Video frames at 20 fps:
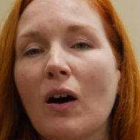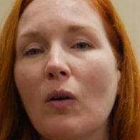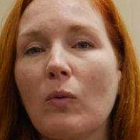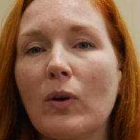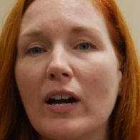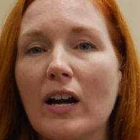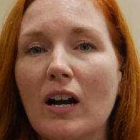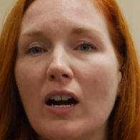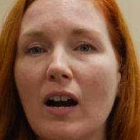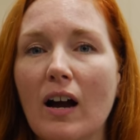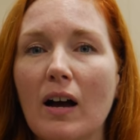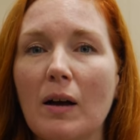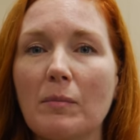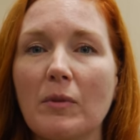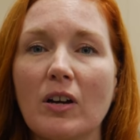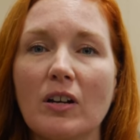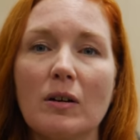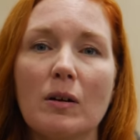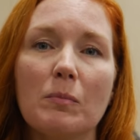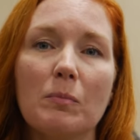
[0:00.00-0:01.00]
We're
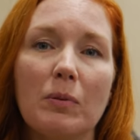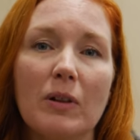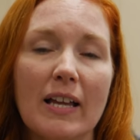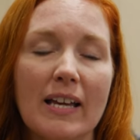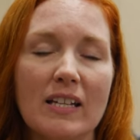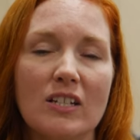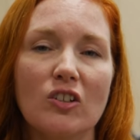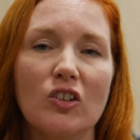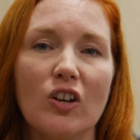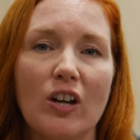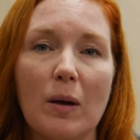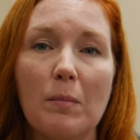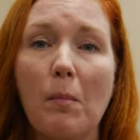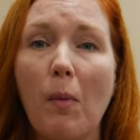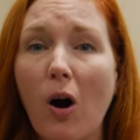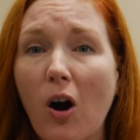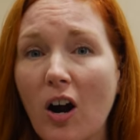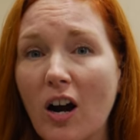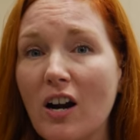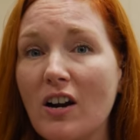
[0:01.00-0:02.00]
um, going to plan to look at
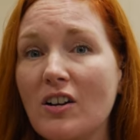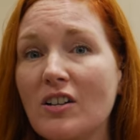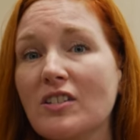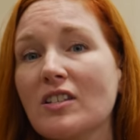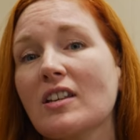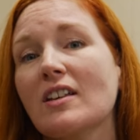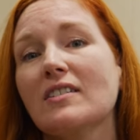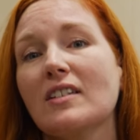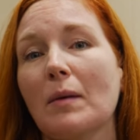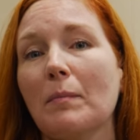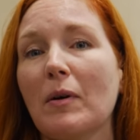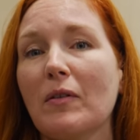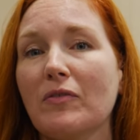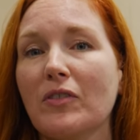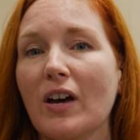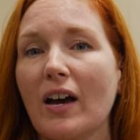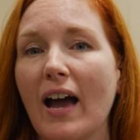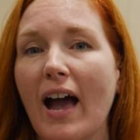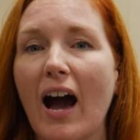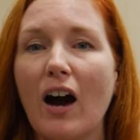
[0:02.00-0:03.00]
Mars, some
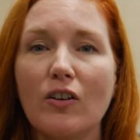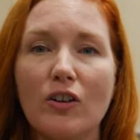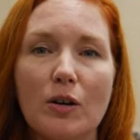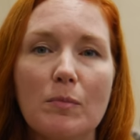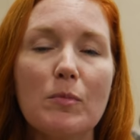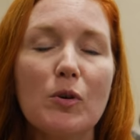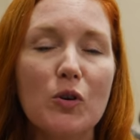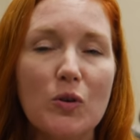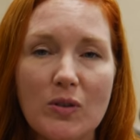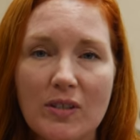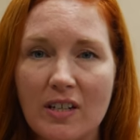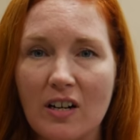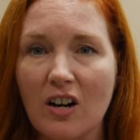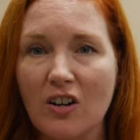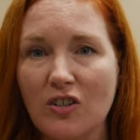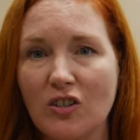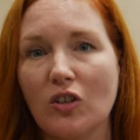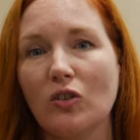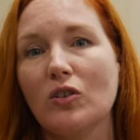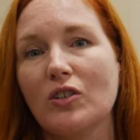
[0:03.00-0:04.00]
of the outer moons in
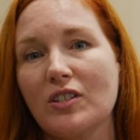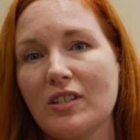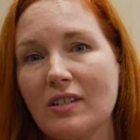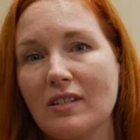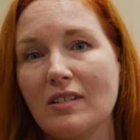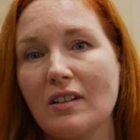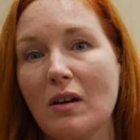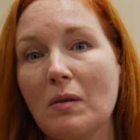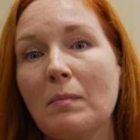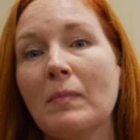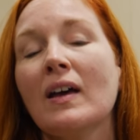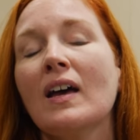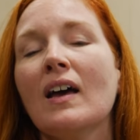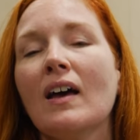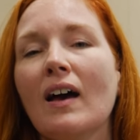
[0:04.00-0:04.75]
our solar system,